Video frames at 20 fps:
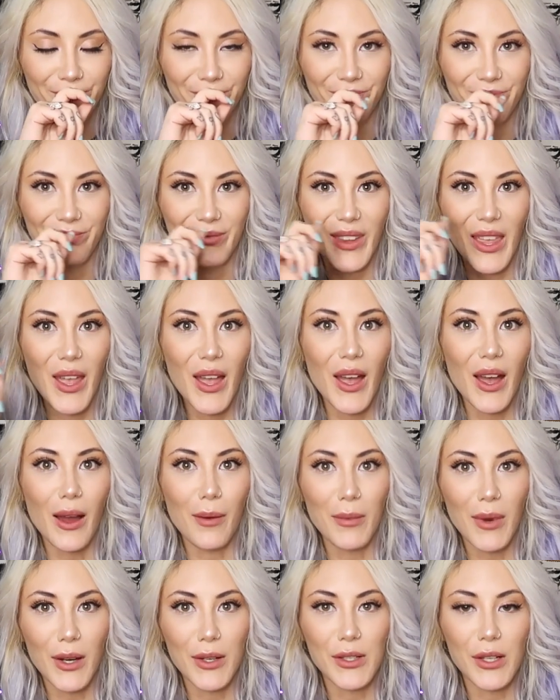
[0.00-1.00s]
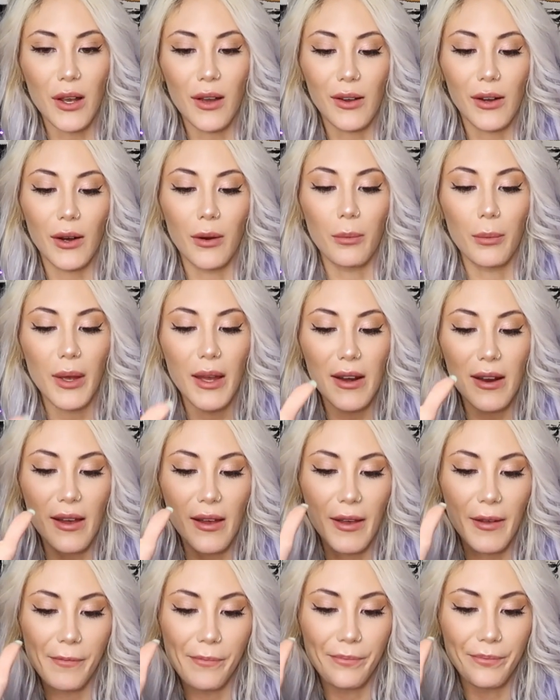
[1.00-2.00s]
I'm not a talker, but
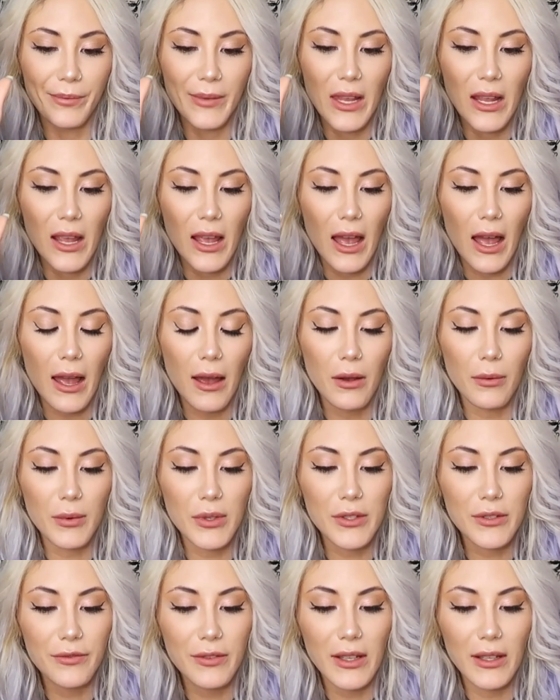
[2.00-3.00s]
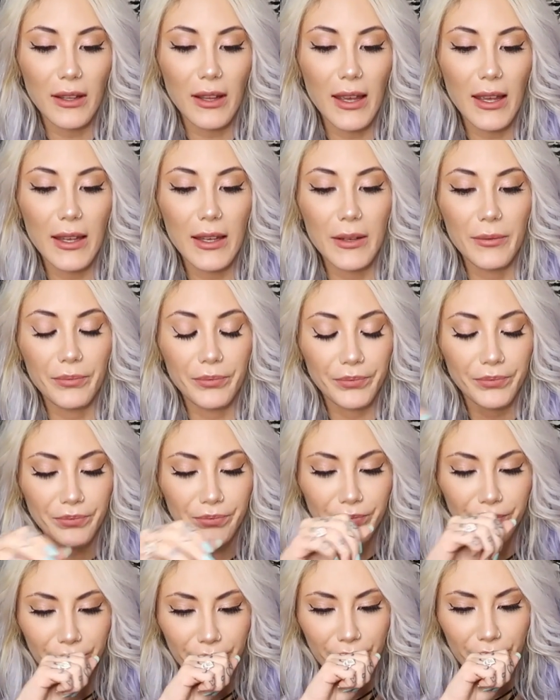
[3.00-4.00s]
um, I almost feel like
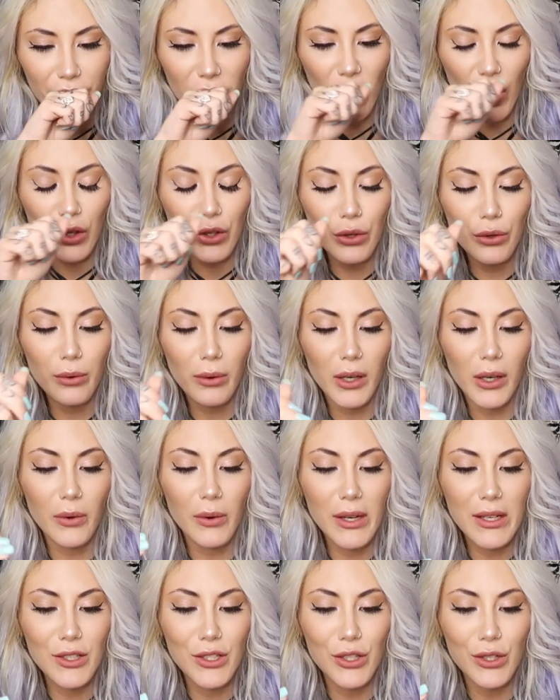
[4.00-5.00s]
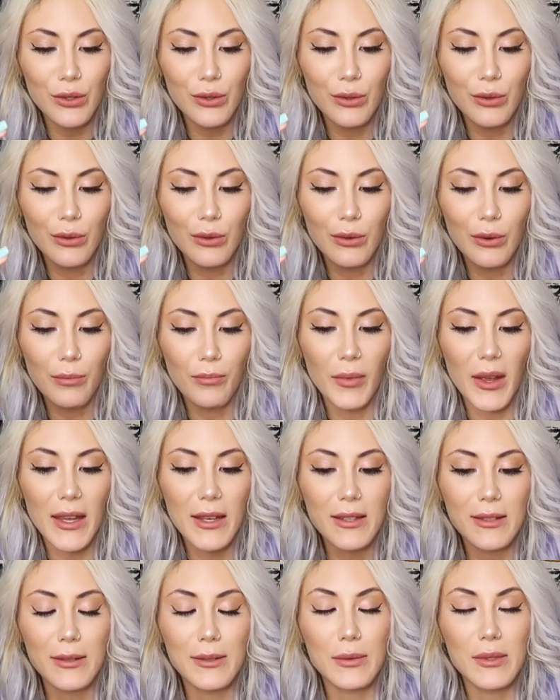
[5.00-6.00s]
you are going to
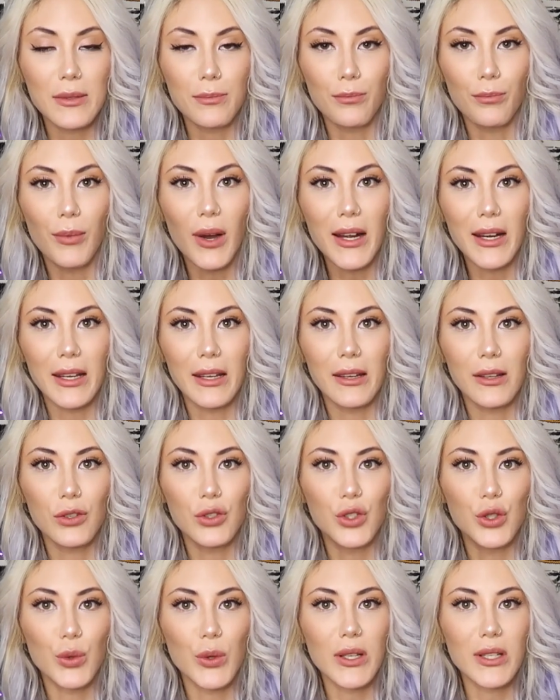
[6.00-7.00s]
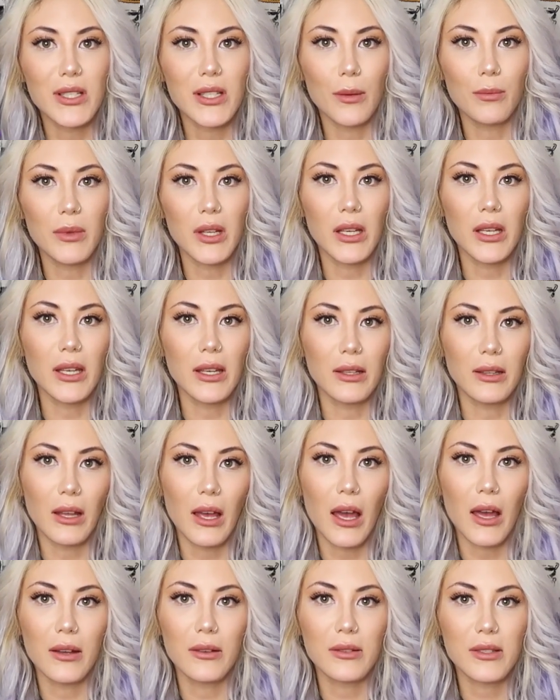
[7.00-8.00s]
make money doing something in
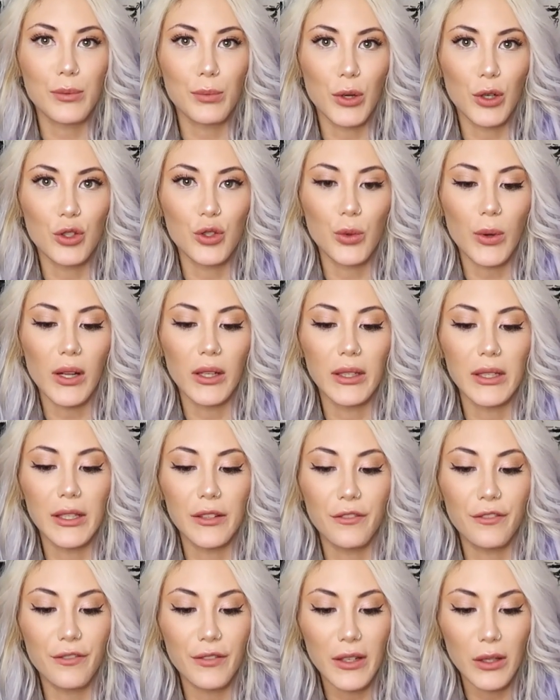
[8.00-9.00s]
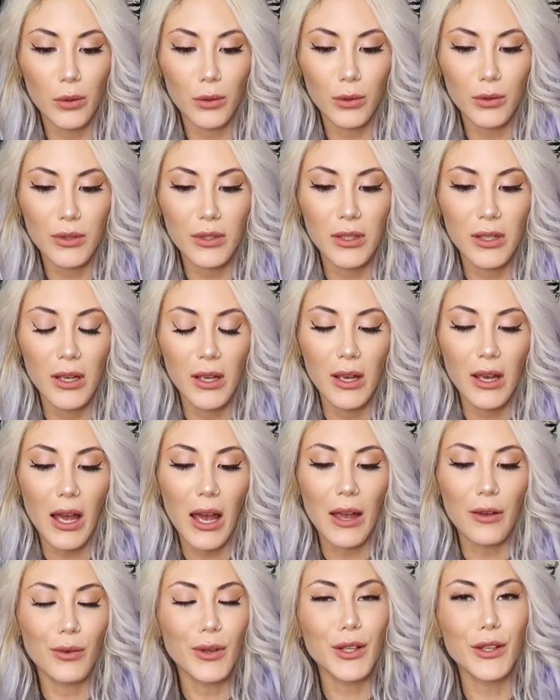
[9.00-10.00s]
that spirituality field.
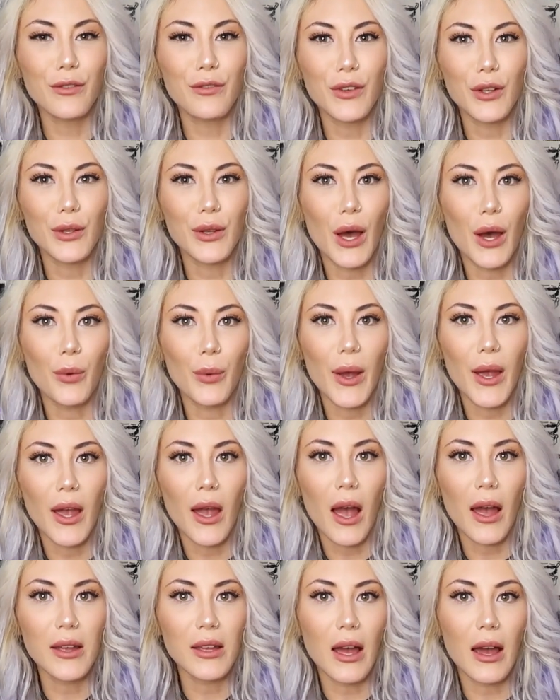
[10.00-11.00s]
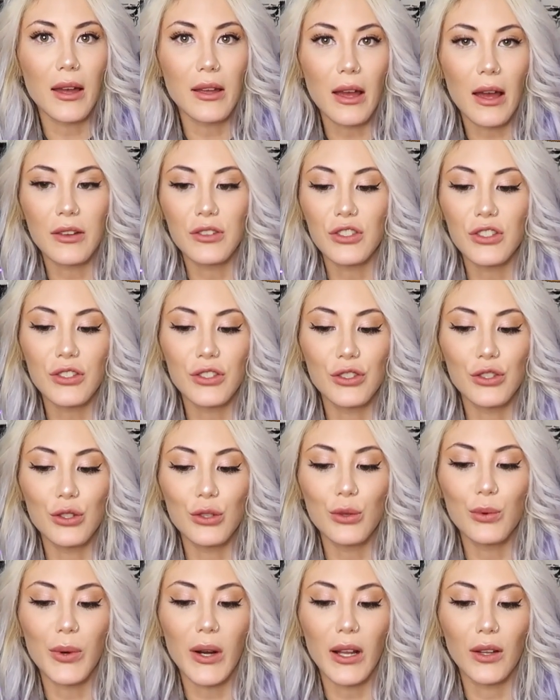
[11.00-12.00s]
I really feel that way. I, I, I, just
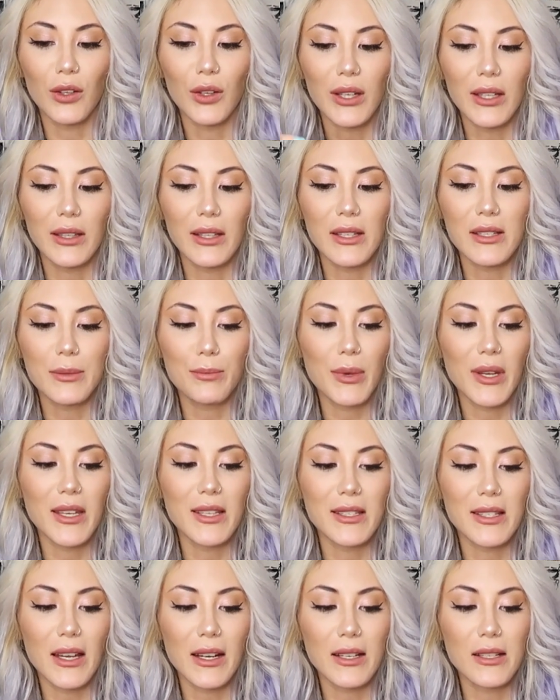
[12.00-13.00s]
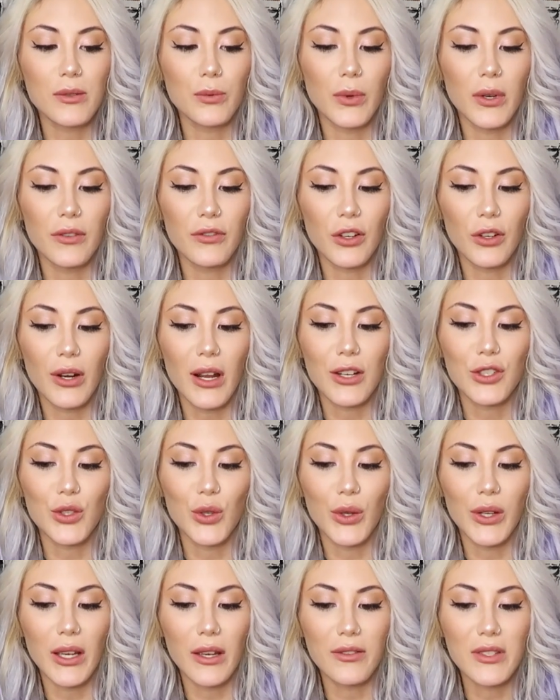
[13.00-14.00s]
do when I look at this because that is one of your
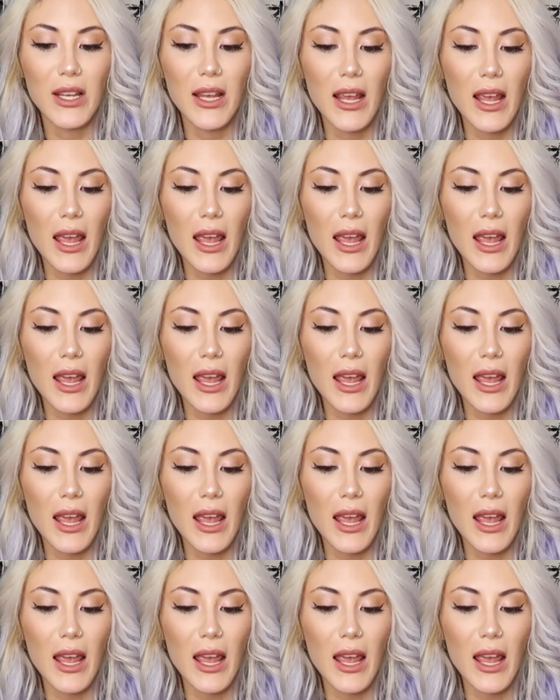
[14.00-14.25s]
natural gifts.